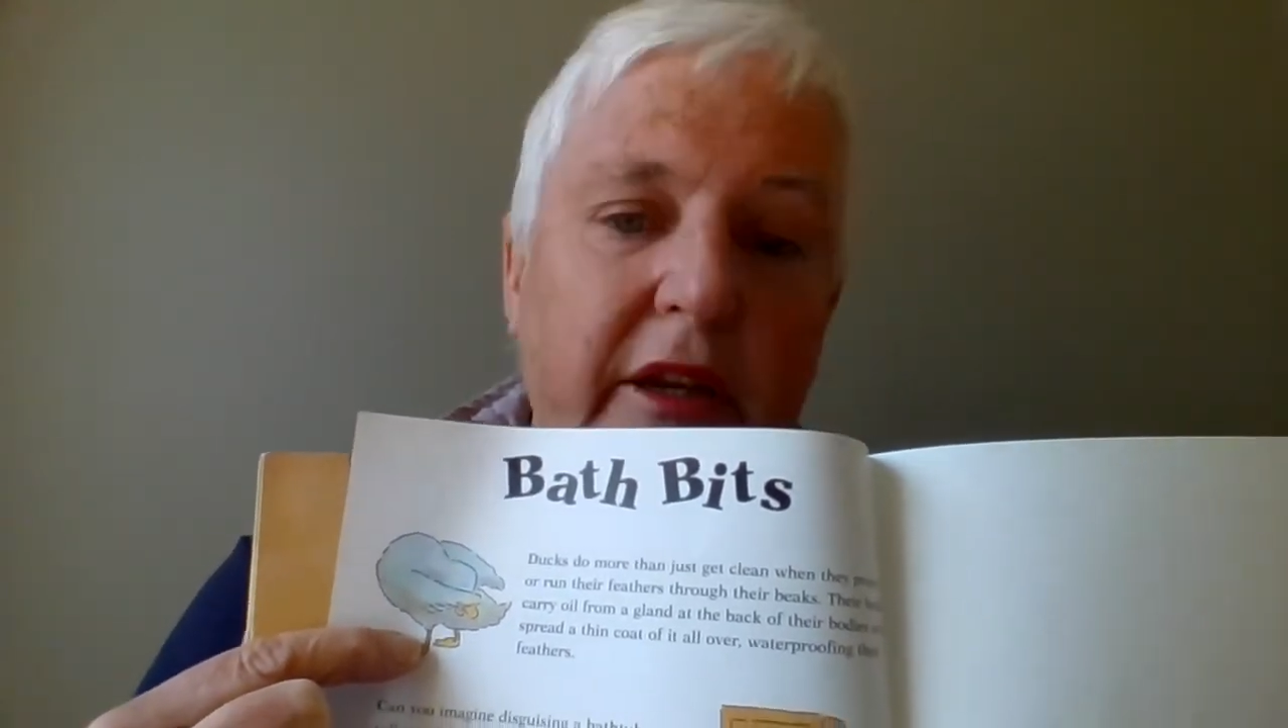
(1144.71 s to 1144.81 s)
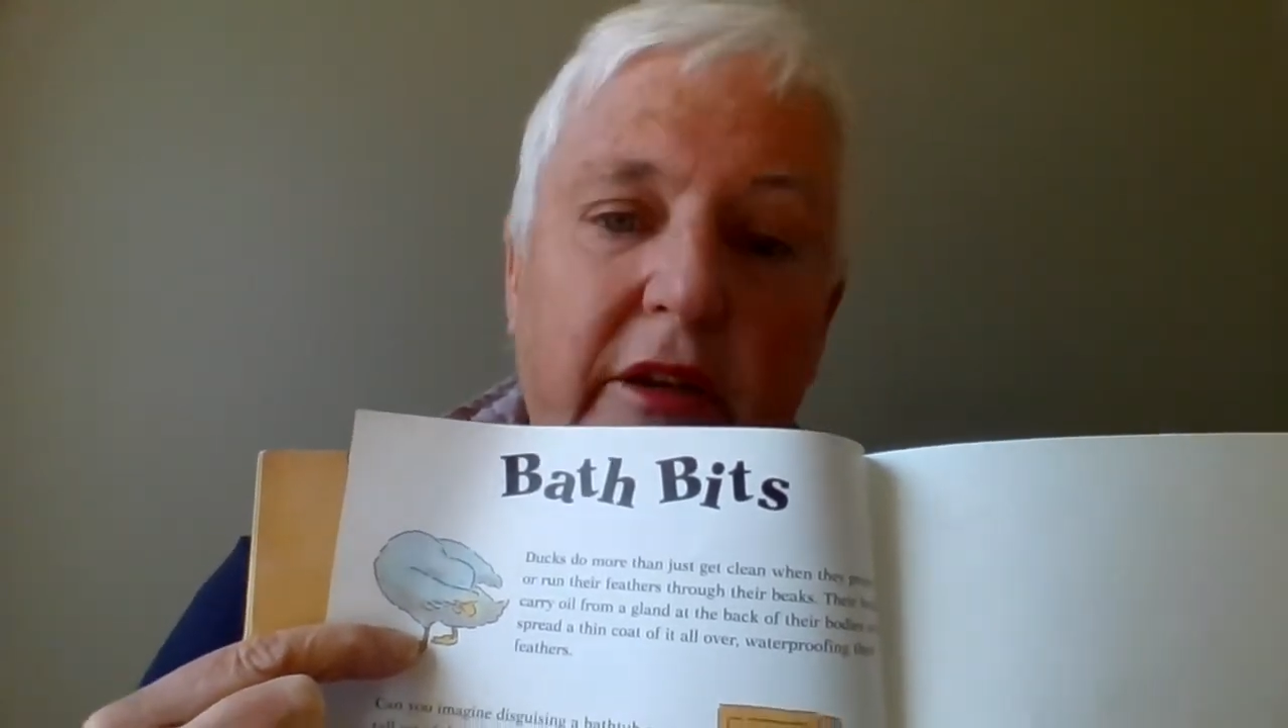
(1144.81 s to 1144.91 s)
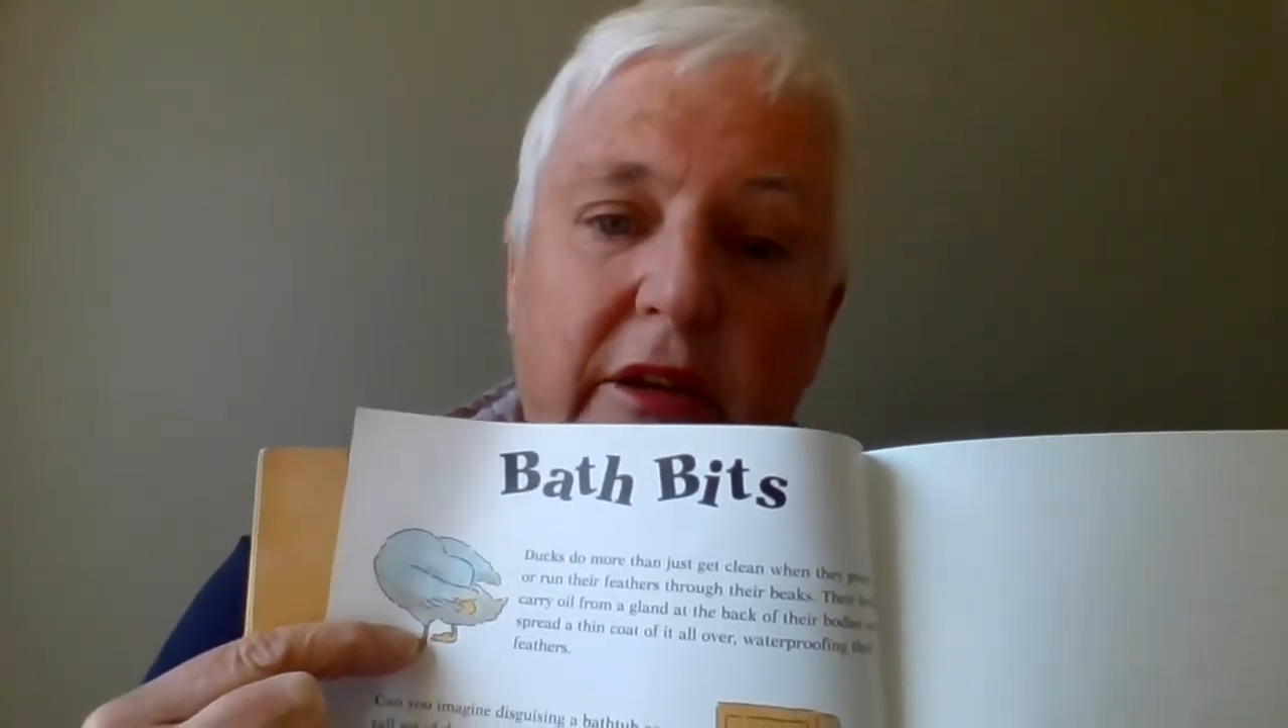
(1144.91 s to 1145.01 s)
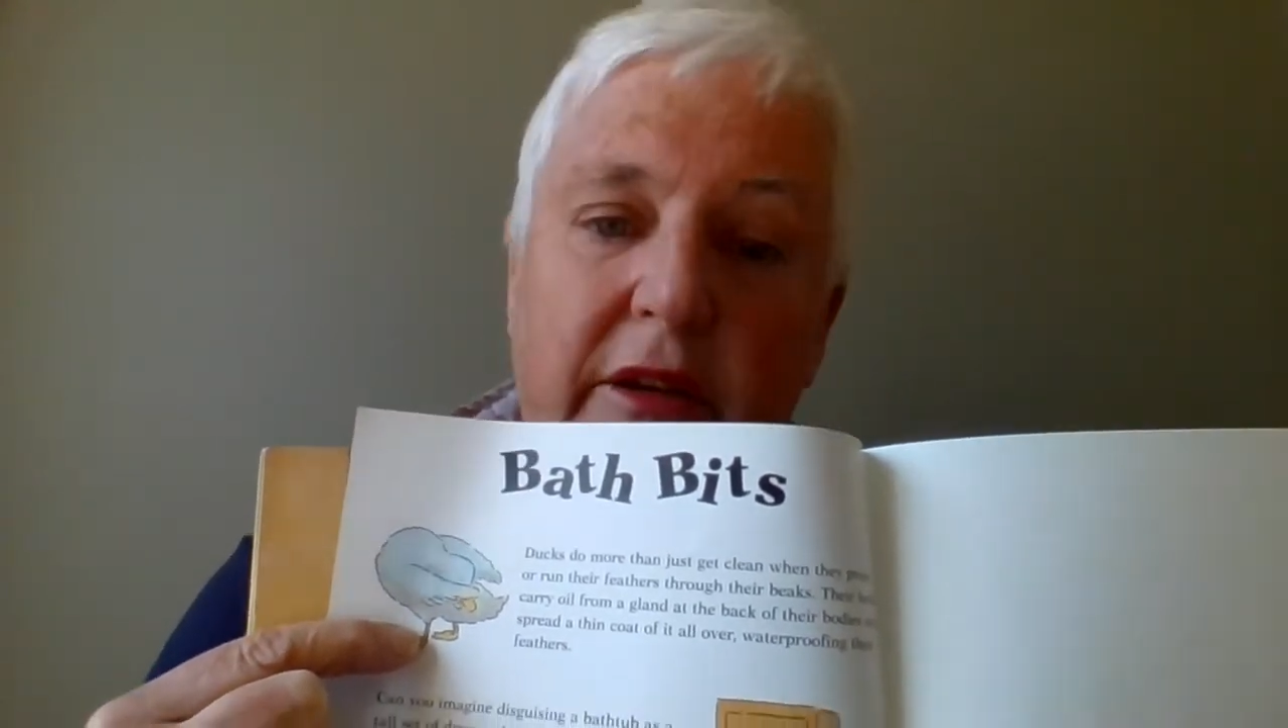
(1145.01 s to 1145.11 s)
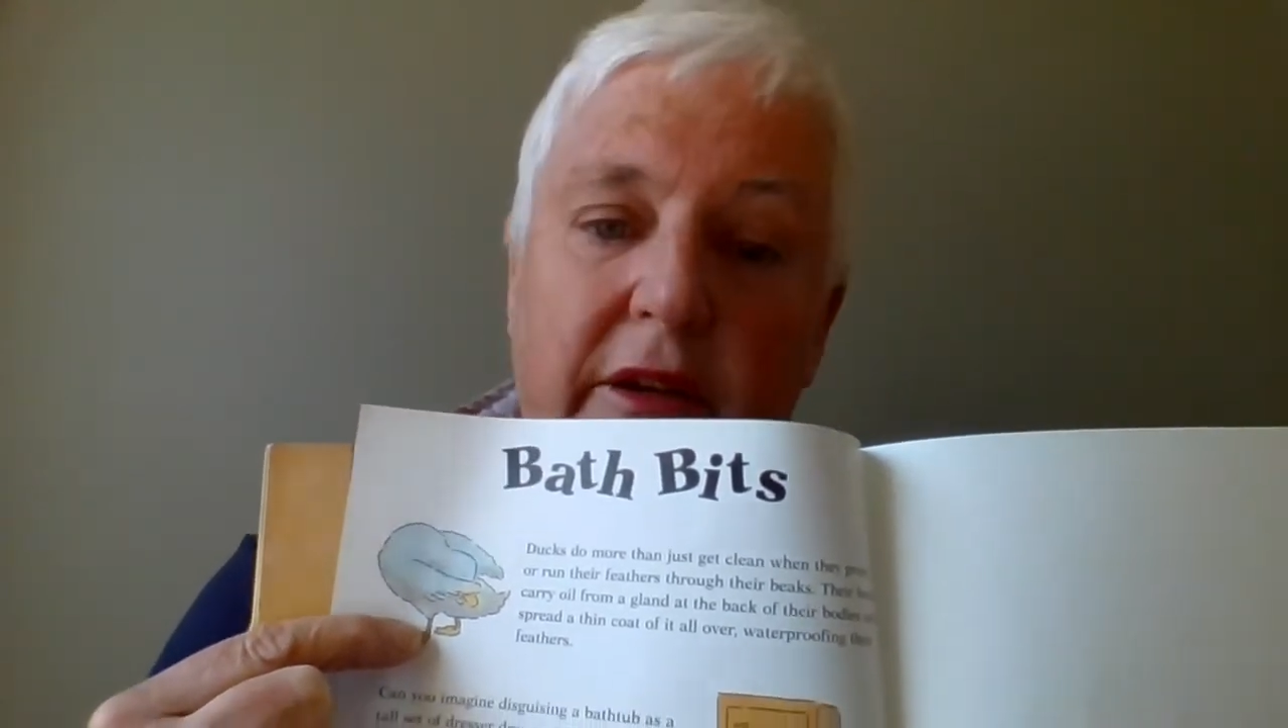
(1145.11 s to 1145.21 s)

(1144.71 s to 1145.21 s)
it.